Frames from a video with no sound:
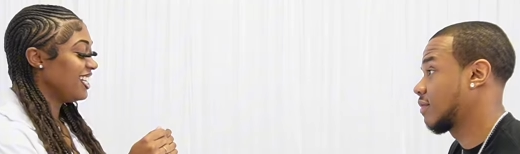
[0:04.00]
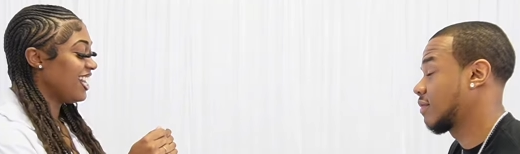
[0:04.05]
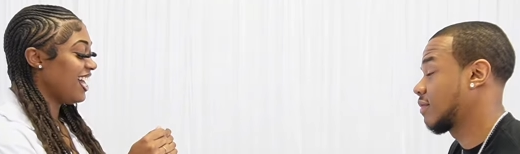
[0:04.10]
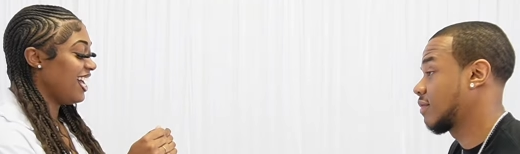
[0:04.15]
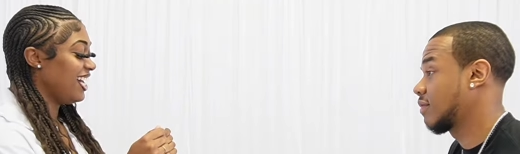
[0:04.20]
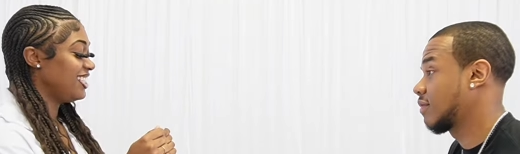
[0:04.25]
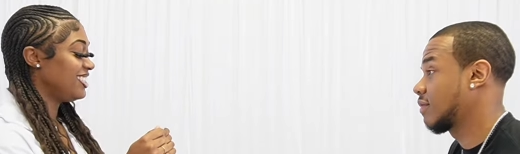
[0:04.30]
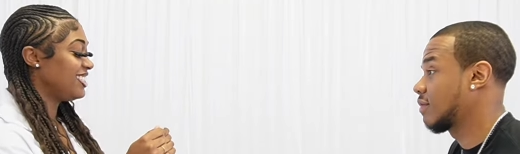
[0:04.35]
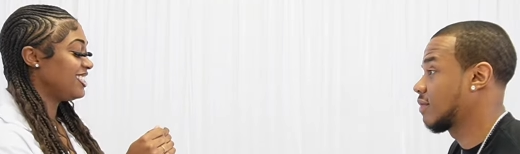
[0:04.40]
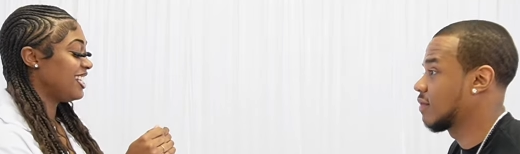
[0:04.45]

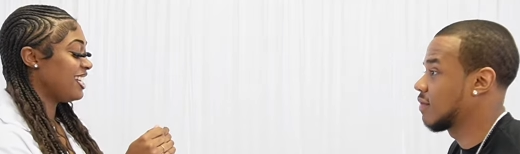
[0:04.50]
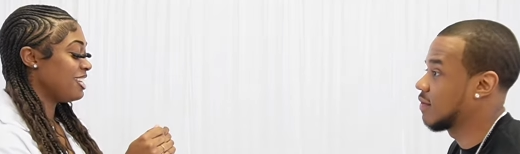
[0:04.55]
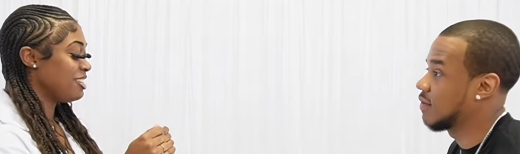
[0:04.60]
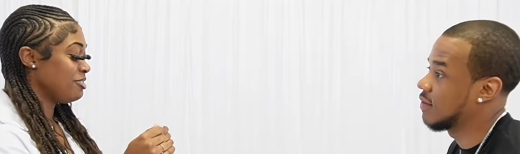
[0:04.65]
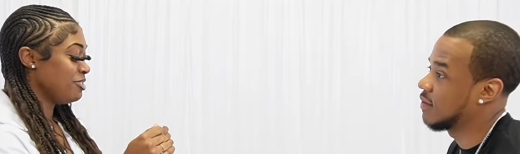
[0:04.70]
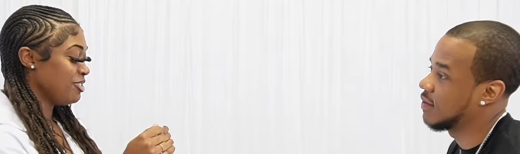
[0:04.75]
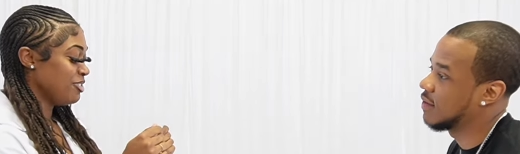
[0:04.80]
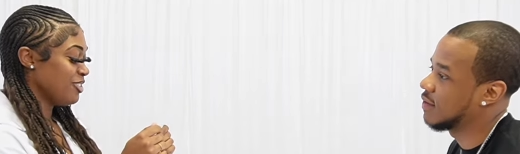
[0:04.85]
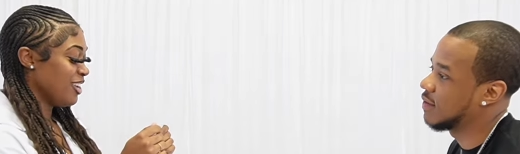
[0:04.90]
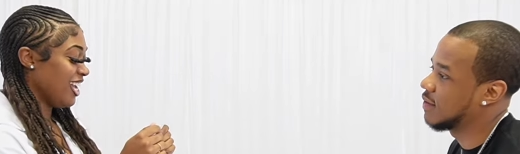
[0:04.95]
Speaker 1: Last
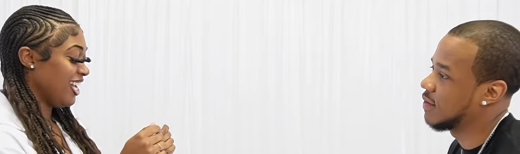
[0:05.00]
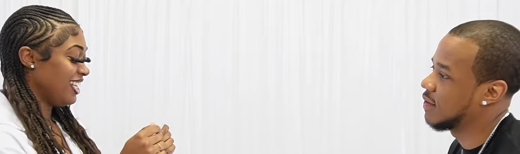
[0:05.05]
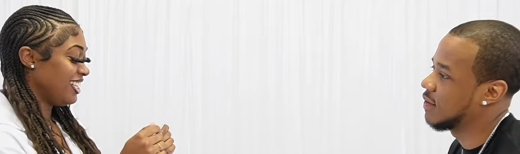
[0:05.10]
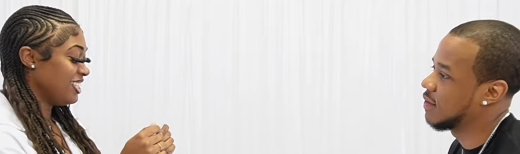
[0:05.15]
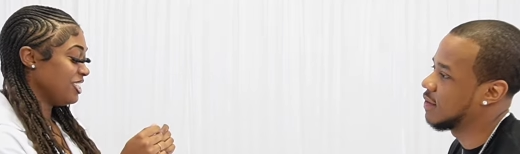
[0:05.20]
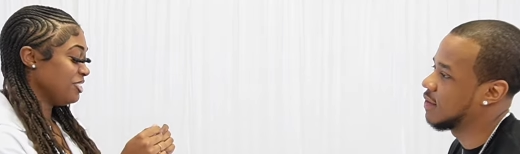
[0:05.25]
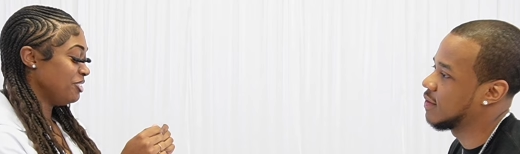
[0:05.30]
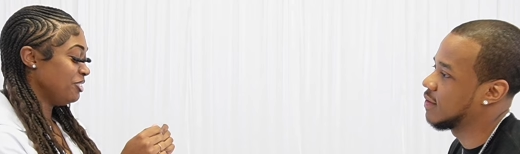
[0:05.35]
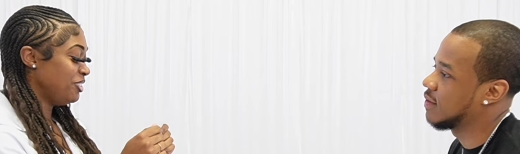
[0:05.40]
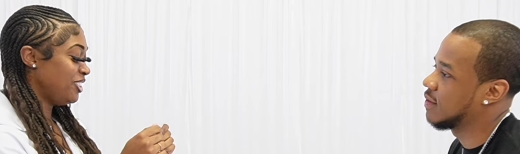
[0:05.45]
time you ate
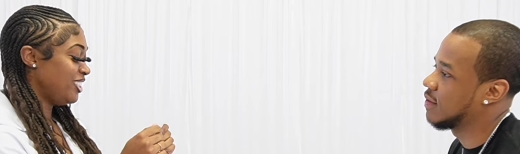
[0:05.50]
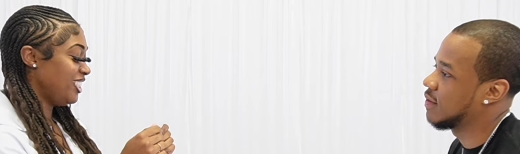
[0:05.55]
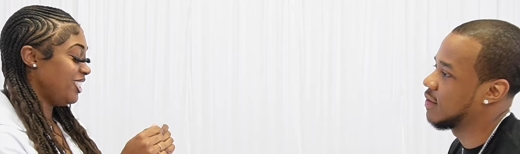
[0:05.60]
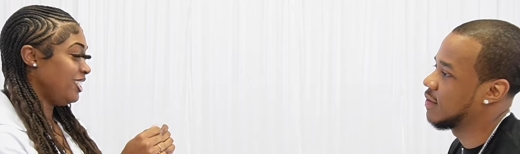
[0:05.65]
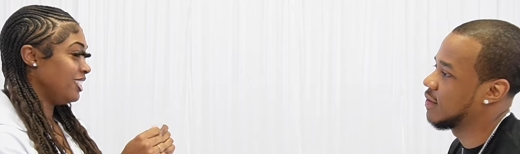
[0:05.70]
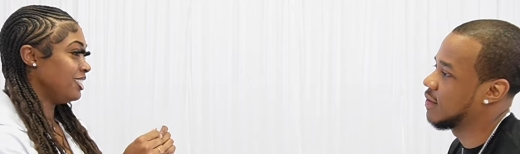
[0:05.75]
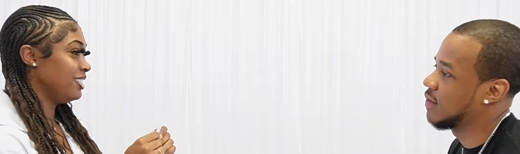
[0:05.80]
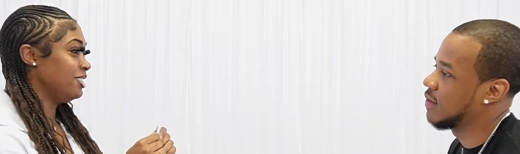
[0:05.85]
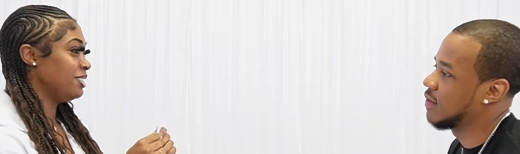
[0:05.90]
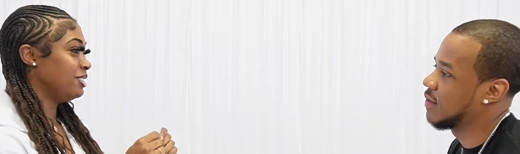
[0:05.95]

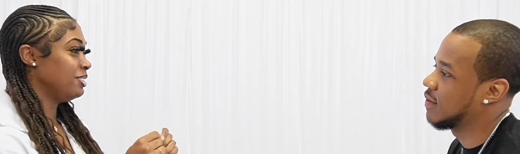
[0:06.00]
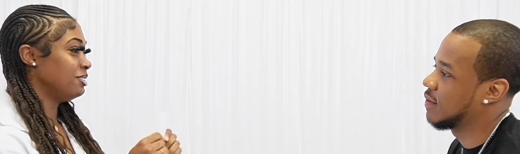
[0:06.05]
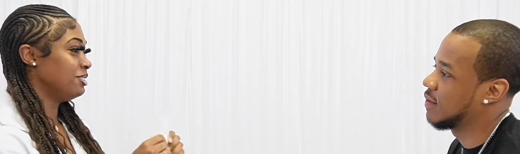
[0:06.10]
she and